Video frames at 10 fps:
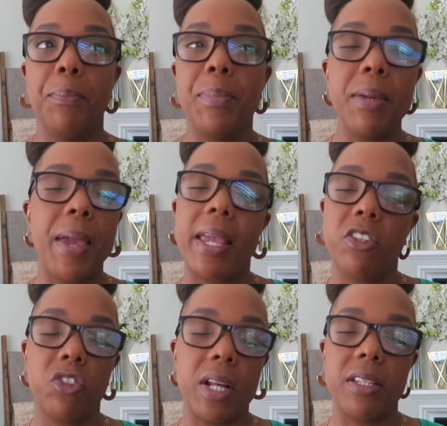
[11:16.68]
Me making
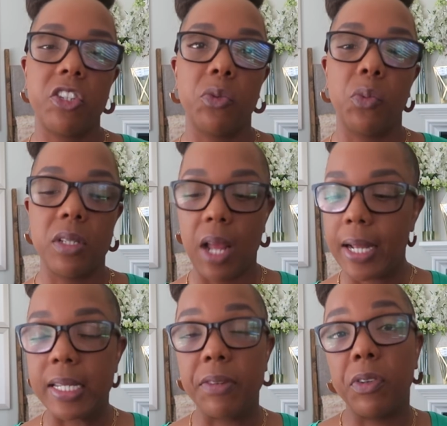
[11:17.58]
the transition was
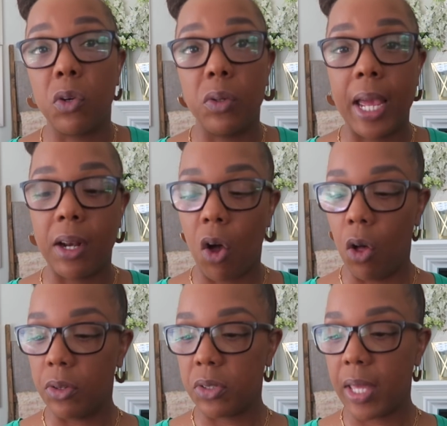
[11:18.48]
not difficult at
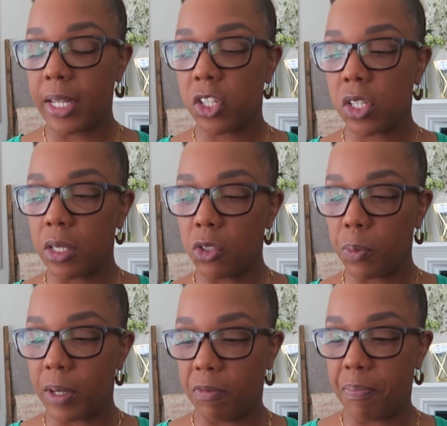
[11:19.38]
all. So that's just a little
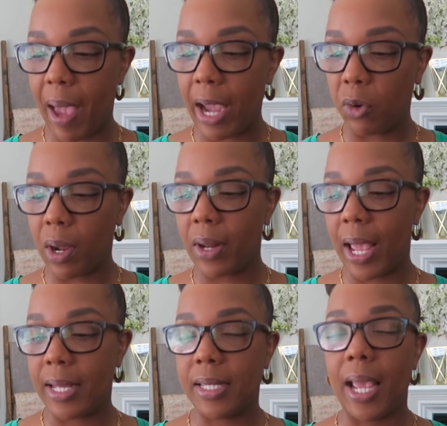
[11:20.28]
bit of background
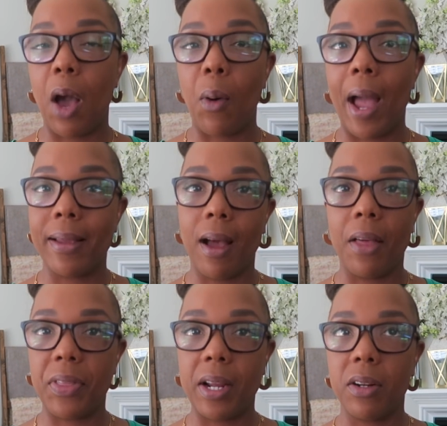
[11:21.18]
as to how I
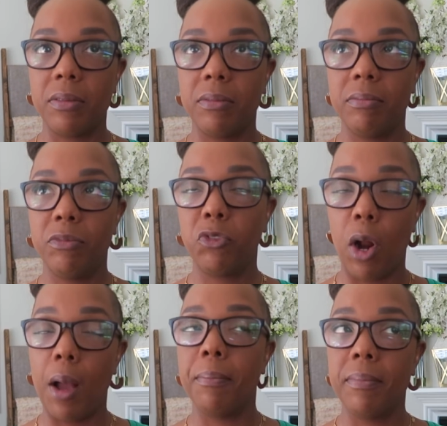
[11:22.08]
got there
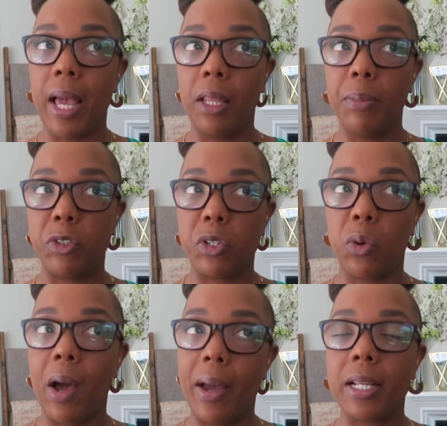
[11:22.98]
from elementary
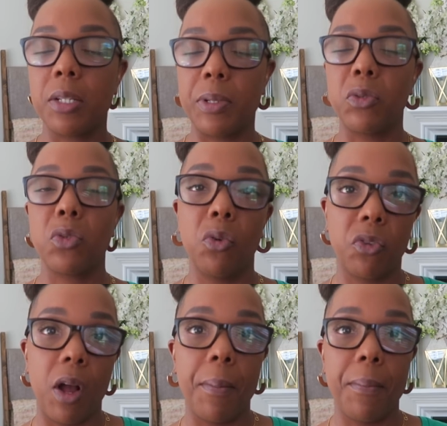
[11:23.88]
school, how I got to middle school
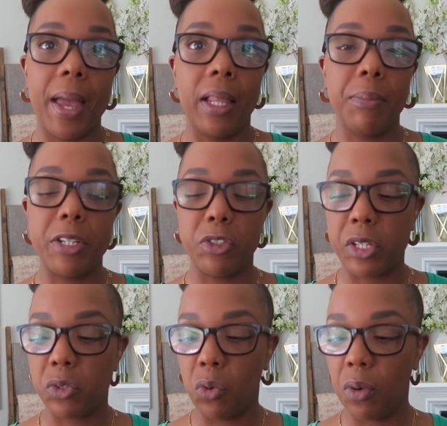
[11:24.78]
from
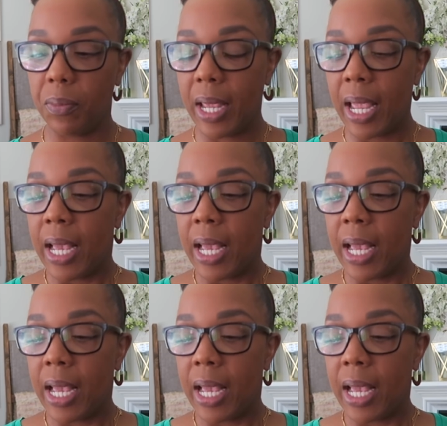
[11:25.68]
elementary school.